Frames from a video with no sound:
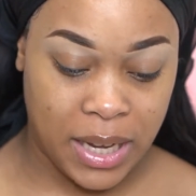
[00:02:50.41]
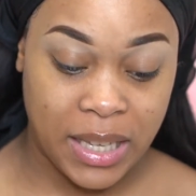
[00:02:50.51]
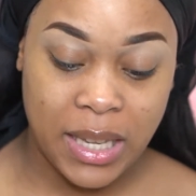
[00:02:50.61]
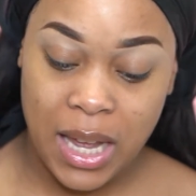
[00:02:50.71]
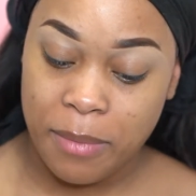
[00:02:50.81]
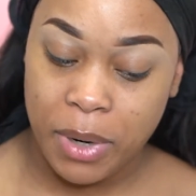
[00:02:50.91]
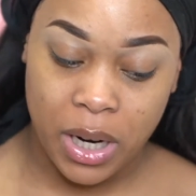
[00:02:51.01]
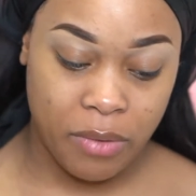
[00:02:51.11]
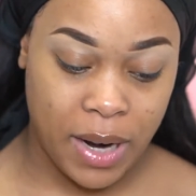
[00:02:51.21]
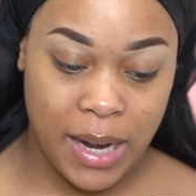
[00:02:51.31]
Like it's kind of
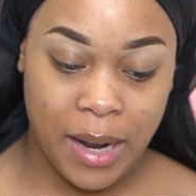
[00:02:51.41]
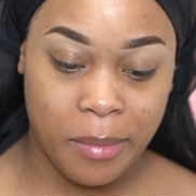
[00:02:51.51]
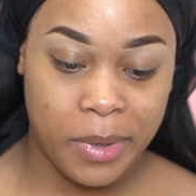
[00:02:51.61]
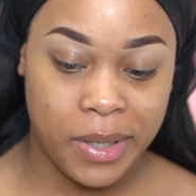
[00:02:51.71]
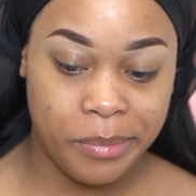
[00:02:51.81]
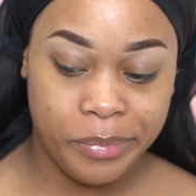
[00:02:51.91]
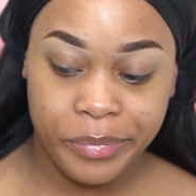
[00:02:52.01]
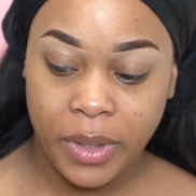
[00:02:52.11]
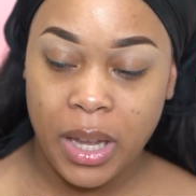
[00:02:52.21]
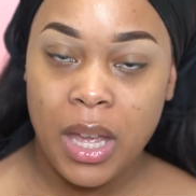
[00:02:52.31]
burning right now, but
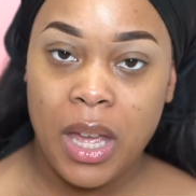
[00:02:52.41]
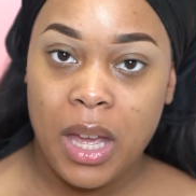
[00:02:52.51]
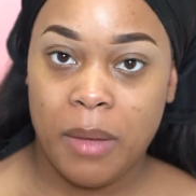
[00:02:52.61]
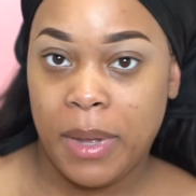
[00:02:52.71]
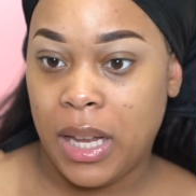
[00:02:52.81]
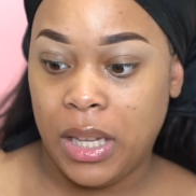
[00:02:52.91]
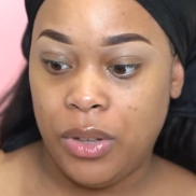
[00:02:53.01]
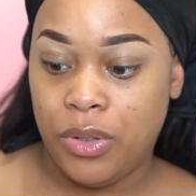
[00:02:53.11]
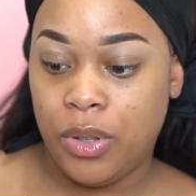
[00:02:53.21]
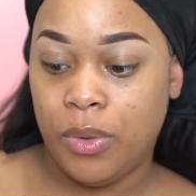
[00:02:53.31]
I'm kind of
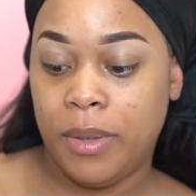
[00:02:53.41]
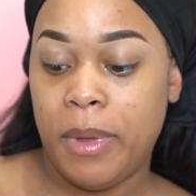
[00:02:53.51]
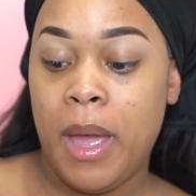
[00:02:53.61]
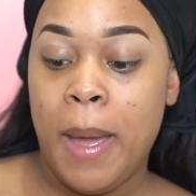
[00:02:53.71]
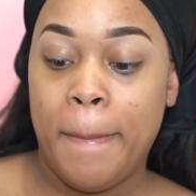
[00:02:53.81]
used to it.